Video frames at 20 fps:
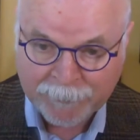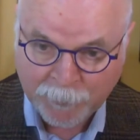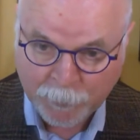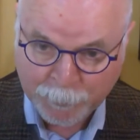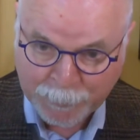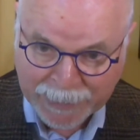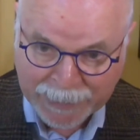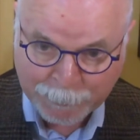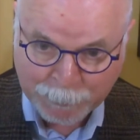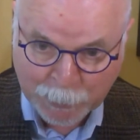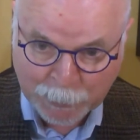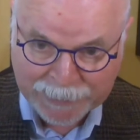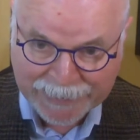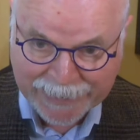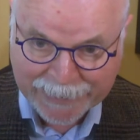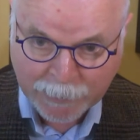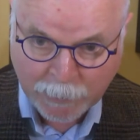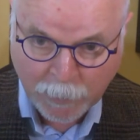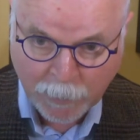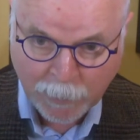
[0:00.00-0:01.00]
people
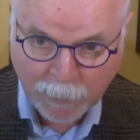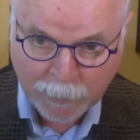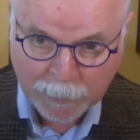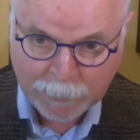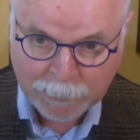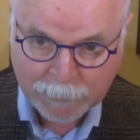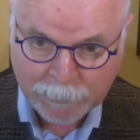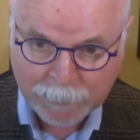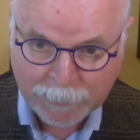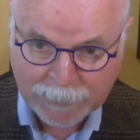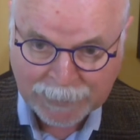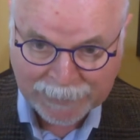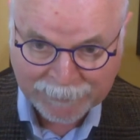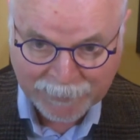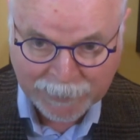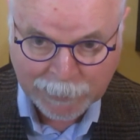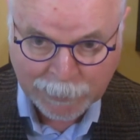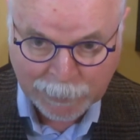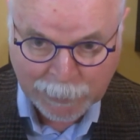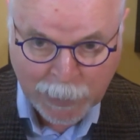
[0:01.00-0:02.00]
that are living
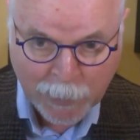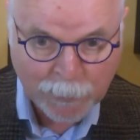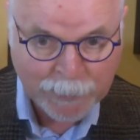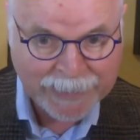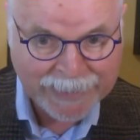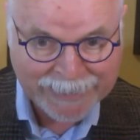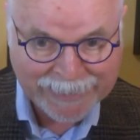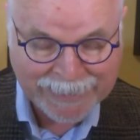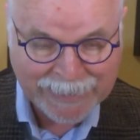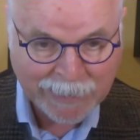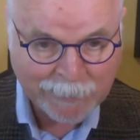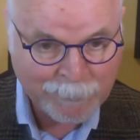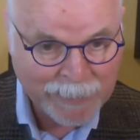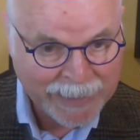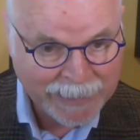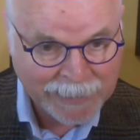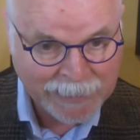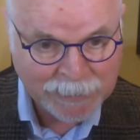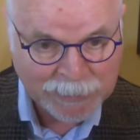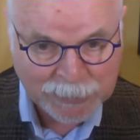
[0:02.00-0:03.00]
alone, again,
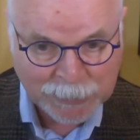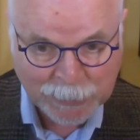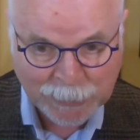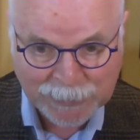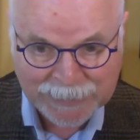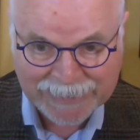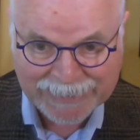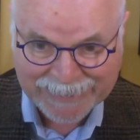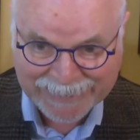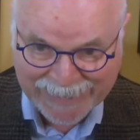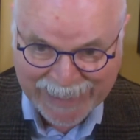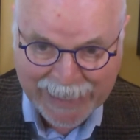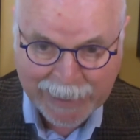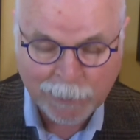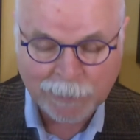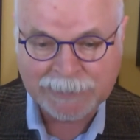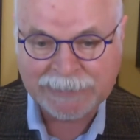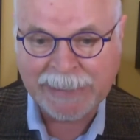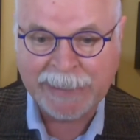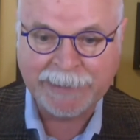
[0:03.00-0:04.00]
making sure that they are
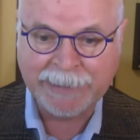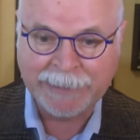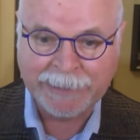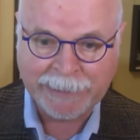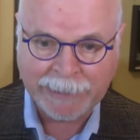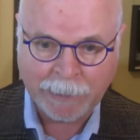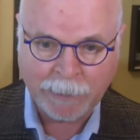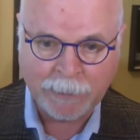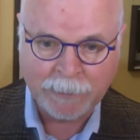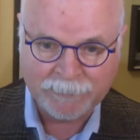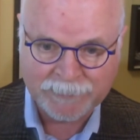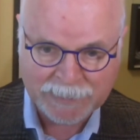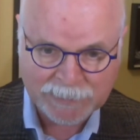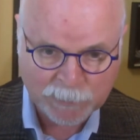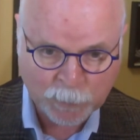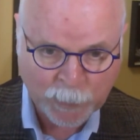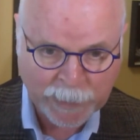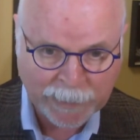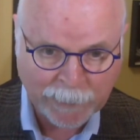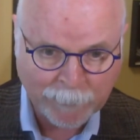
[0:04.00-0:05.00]
taken care of as
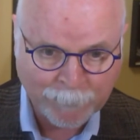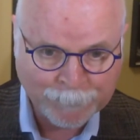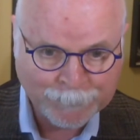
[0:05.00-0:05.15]
well.